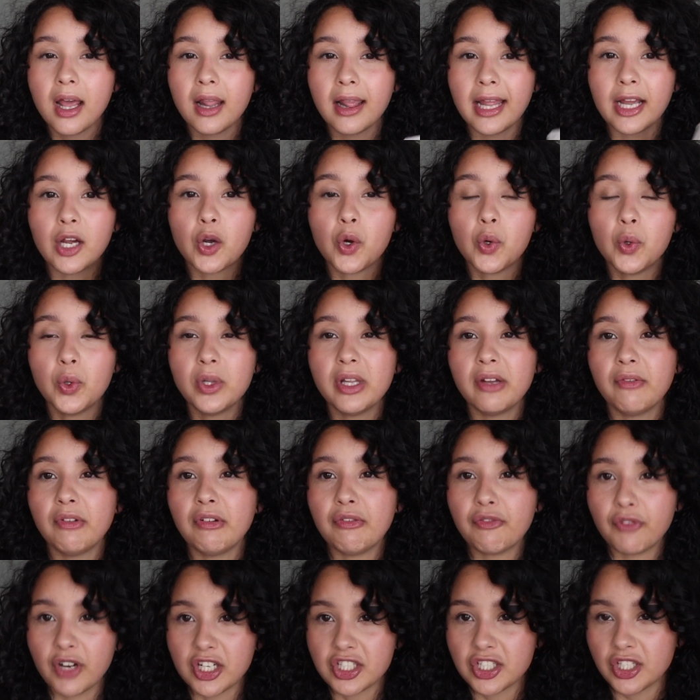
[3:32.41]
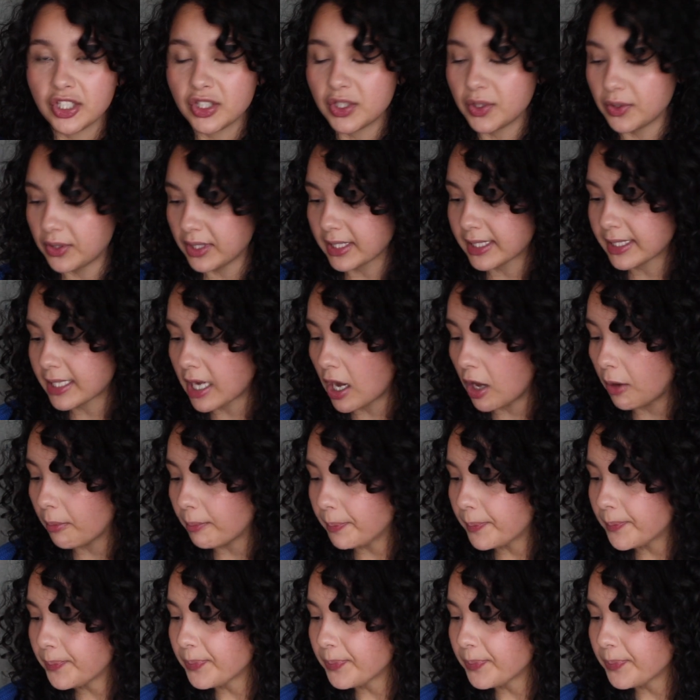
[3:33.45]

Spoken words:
like cool and refreshing to the scalp.